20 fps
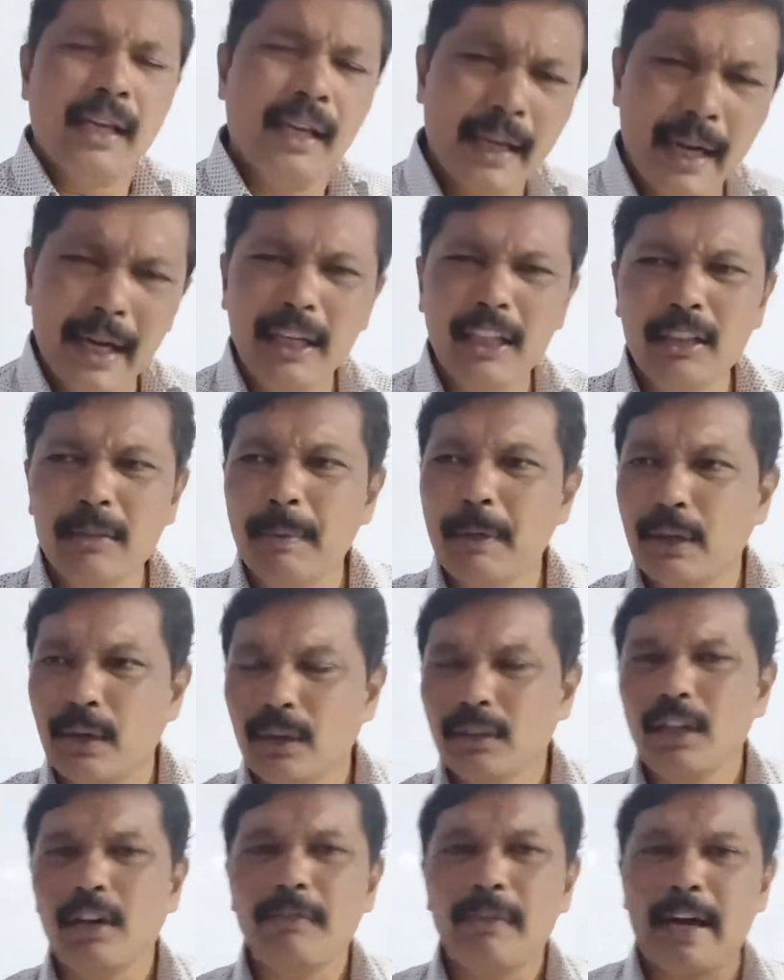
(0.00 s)
It is
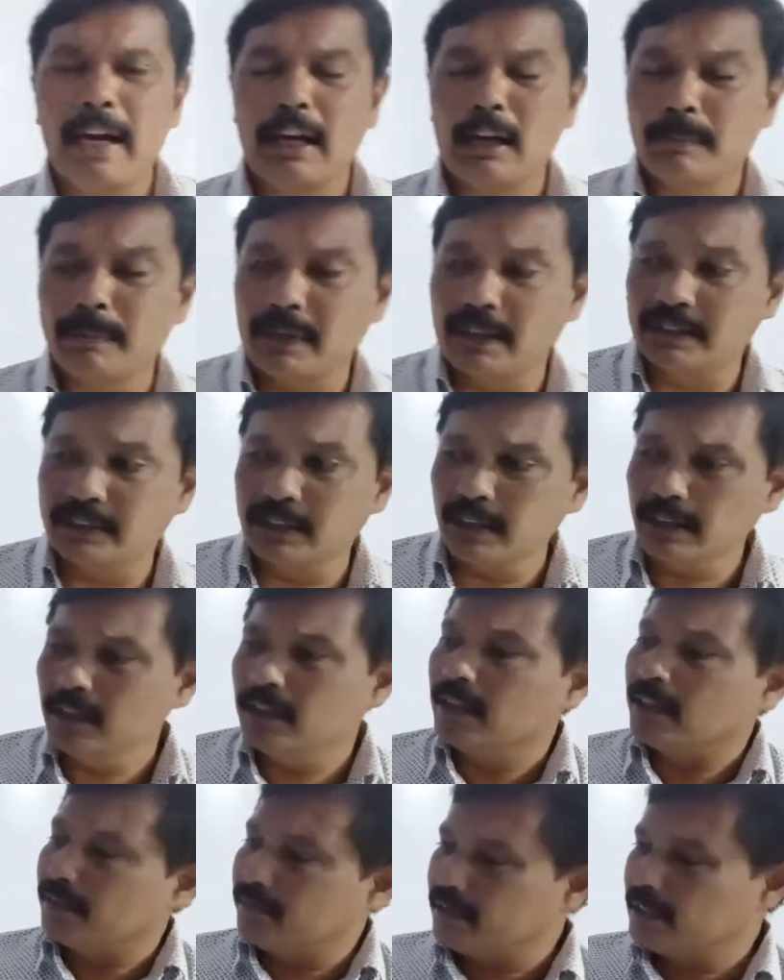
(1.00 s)
because of
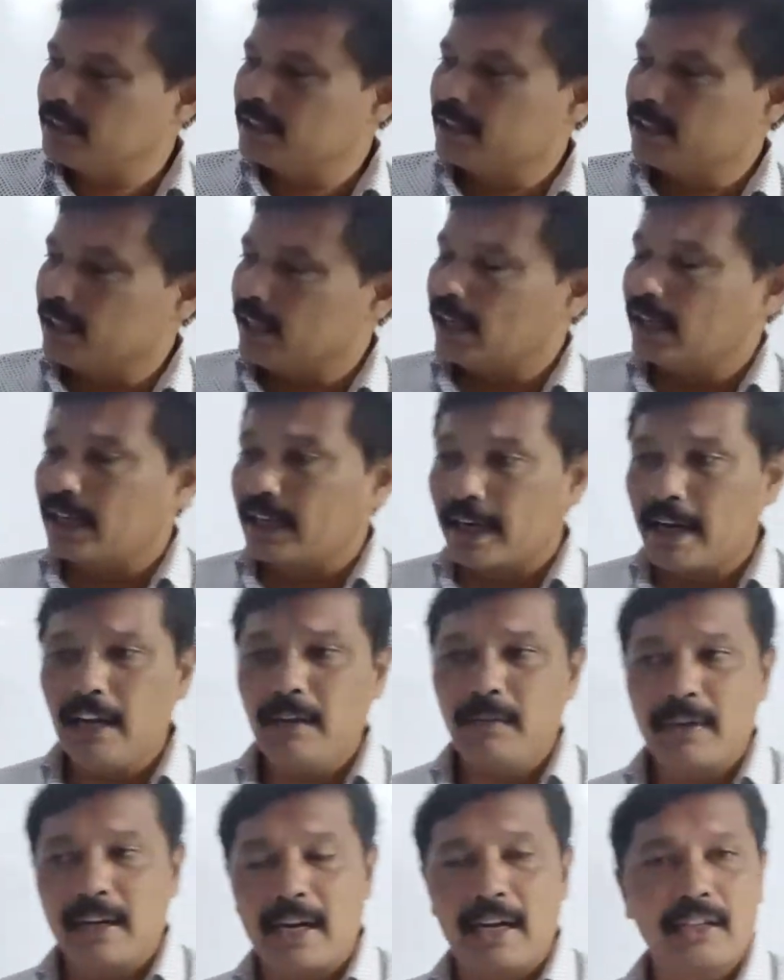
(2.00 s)
adaptation we see a
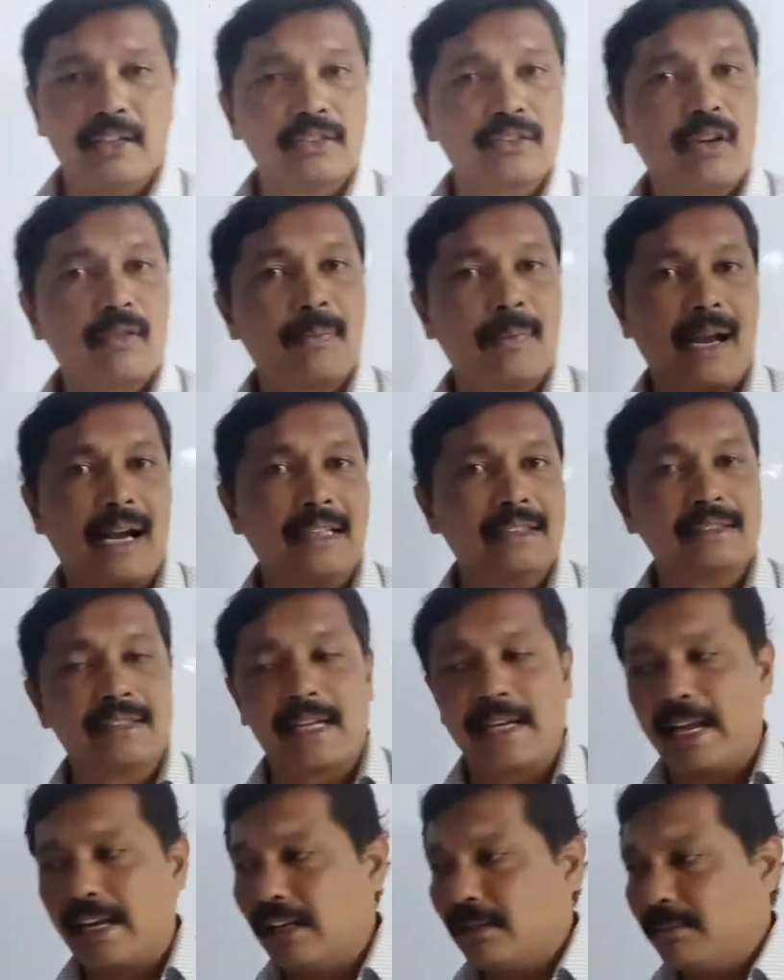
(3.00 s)
great varieties of plants
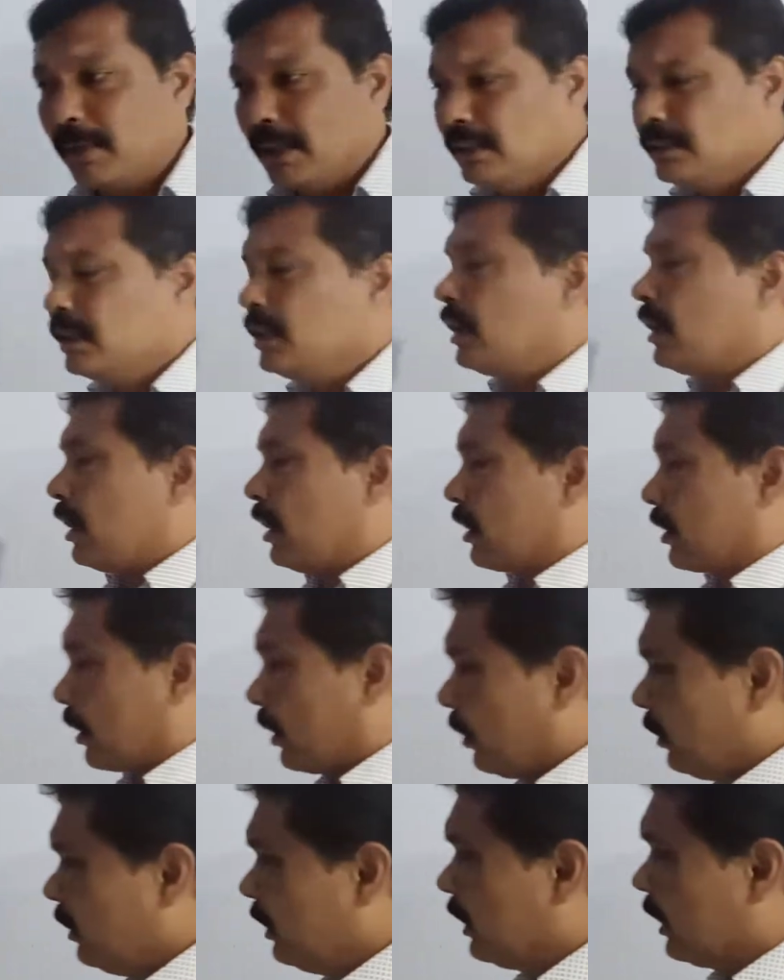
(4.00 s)
and animals
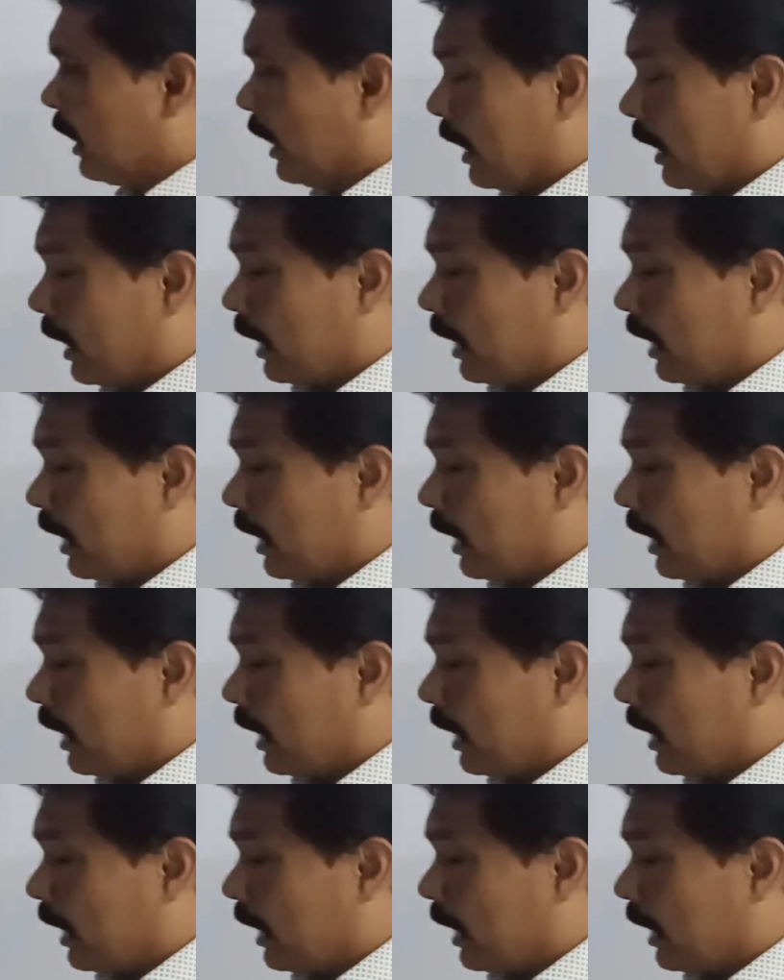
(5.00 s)
around